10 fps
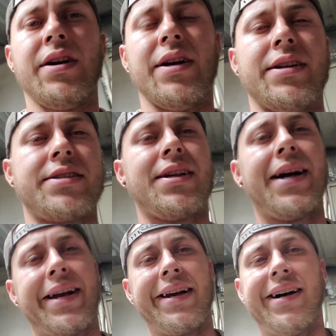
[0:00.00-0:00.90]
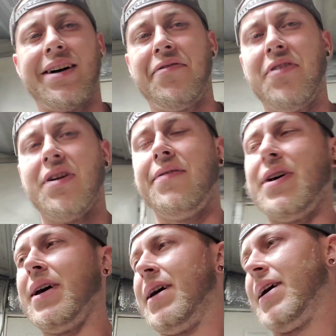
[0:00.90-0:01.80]
It's like off of
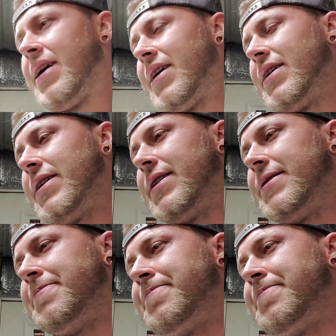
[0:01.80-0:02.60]
a, I